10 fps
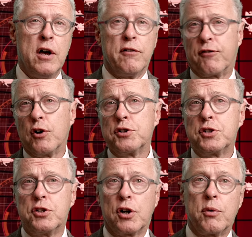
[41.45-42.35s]

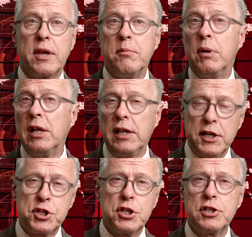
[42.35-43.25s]
first-degree
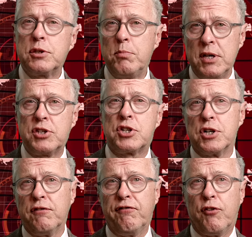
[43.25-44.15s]
malicious
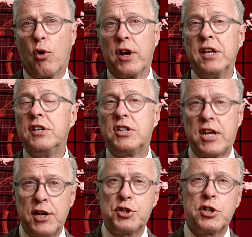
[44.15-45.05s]
mischief for
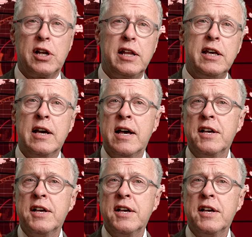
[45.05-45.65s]
intentionally